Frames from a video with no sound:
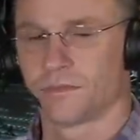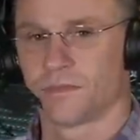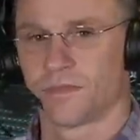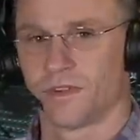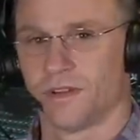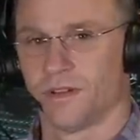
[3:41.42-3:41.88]

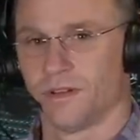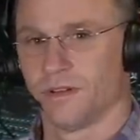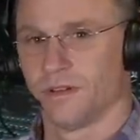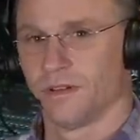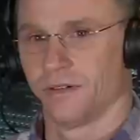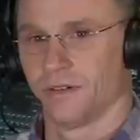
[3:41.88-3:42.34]

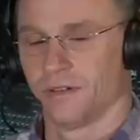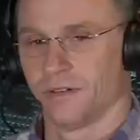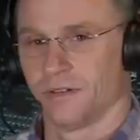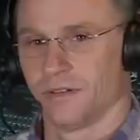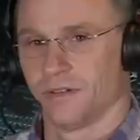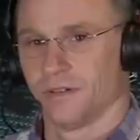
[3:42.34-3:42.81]

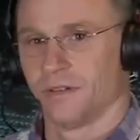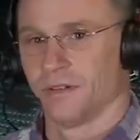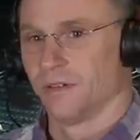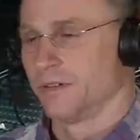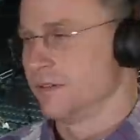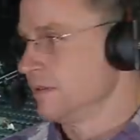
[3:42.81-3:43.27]

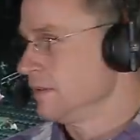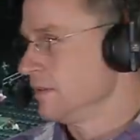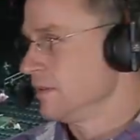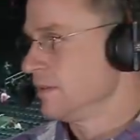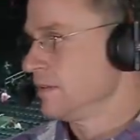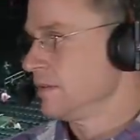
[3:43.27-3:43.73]

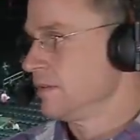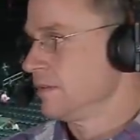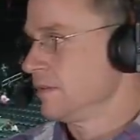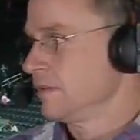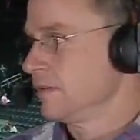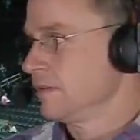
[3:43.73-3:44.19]

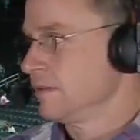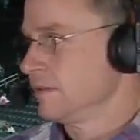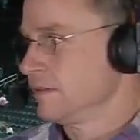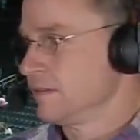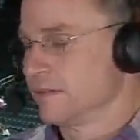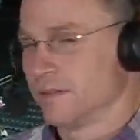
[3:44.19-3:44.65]

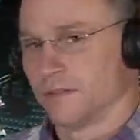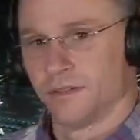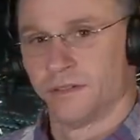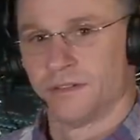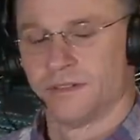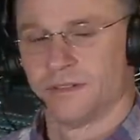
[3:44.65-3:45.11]

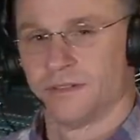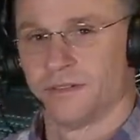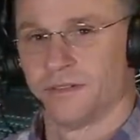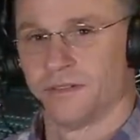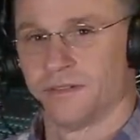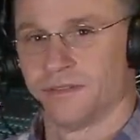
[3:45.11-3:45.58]

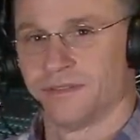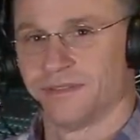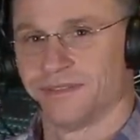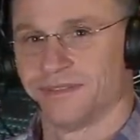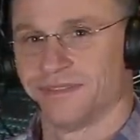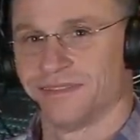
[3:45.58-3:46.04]

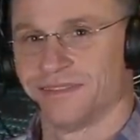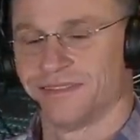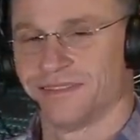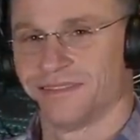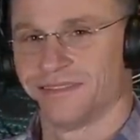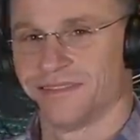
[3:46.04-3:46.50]
(silent)